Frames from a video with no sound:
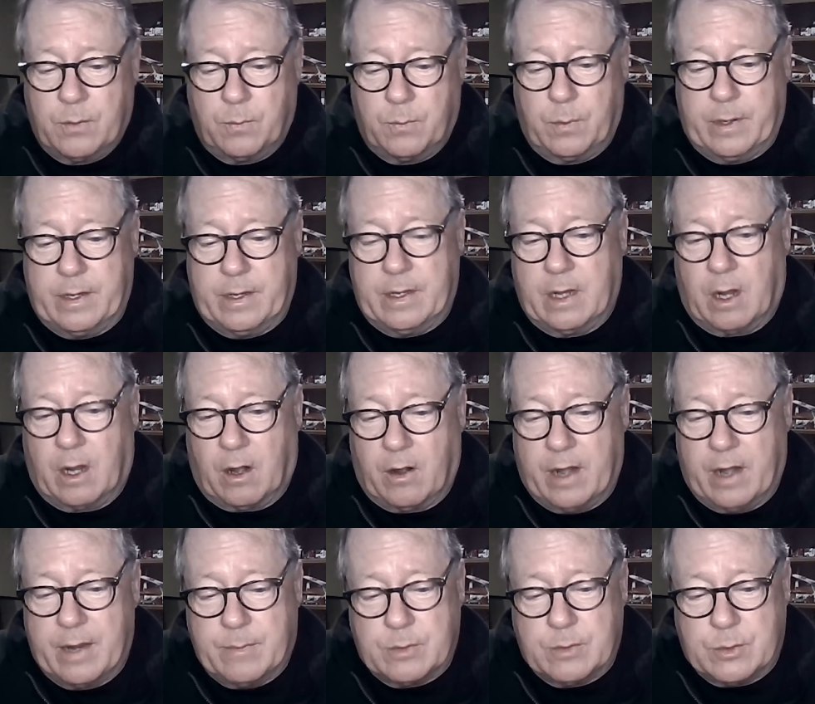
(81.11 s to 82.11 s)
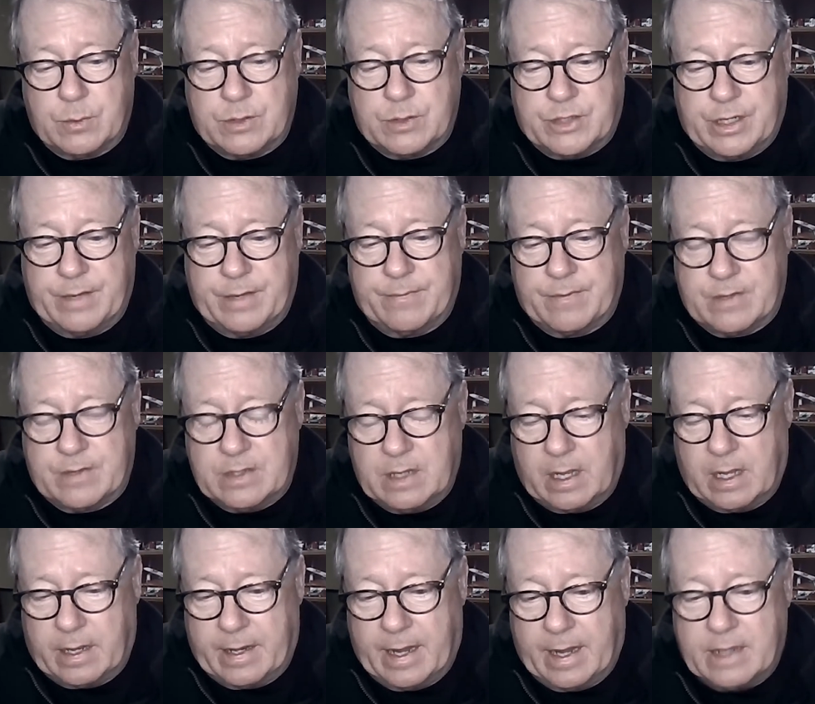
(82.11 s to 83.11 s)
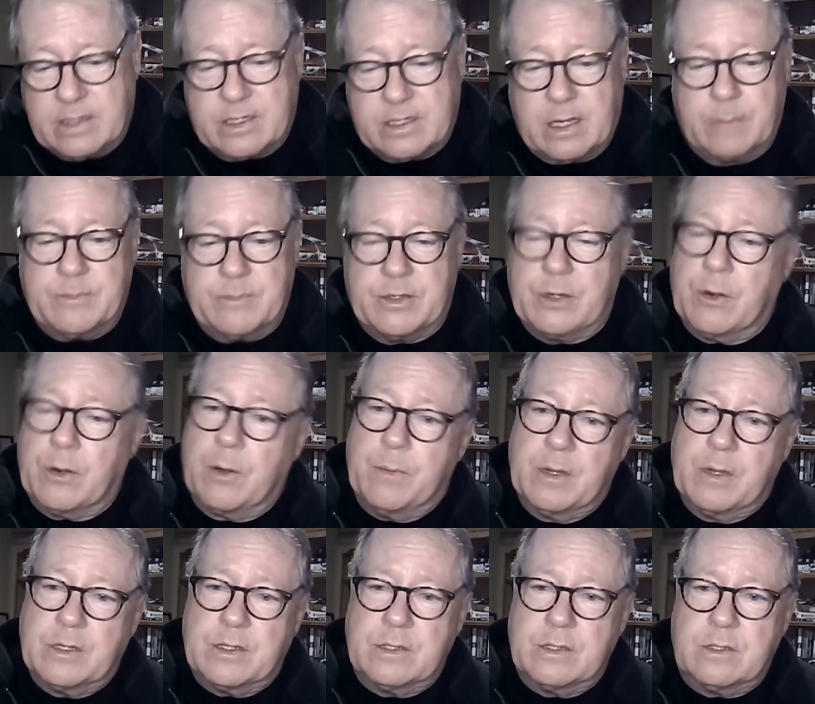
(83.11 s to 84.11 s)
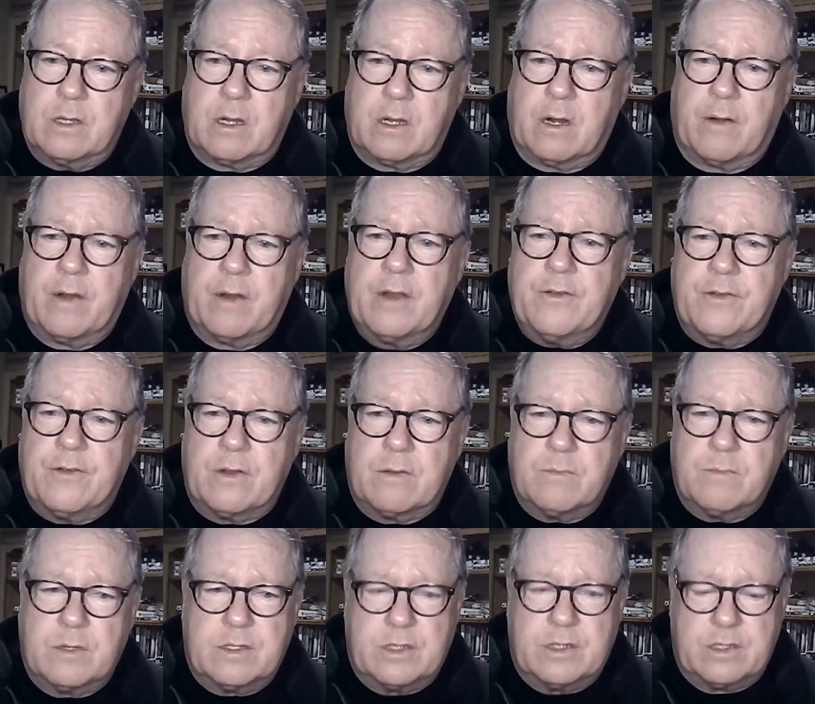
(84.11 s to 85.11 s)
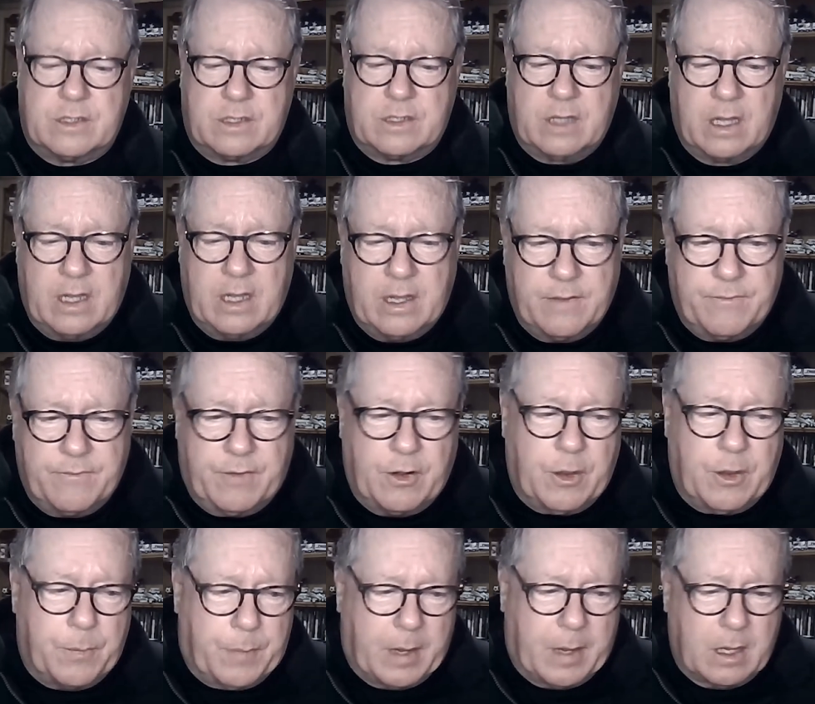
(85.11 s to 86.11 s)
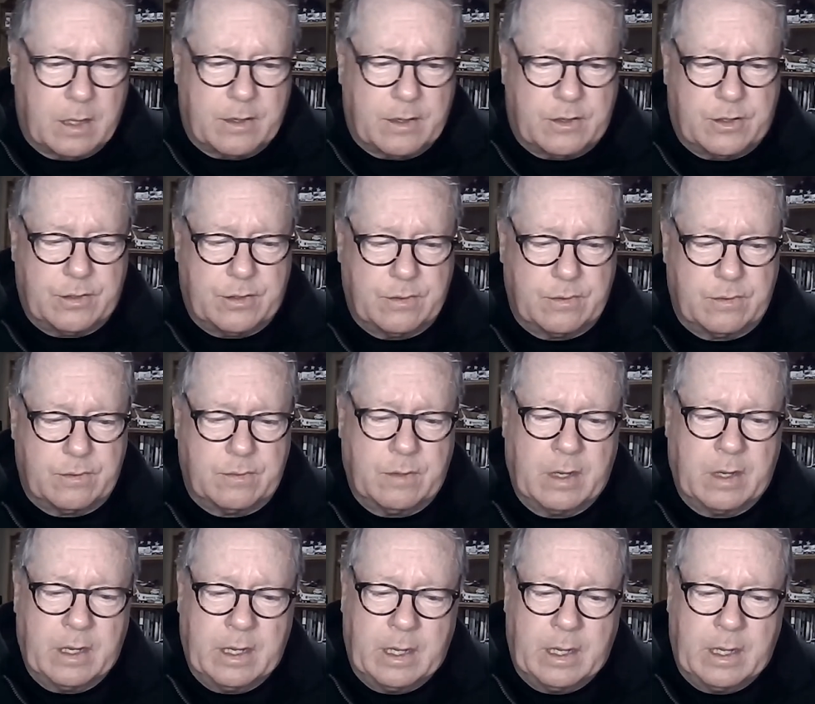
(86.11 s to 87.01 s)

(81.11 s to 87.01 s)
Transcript: We are able to achieve a net sub-zero emissions on our engine, which is very appealing to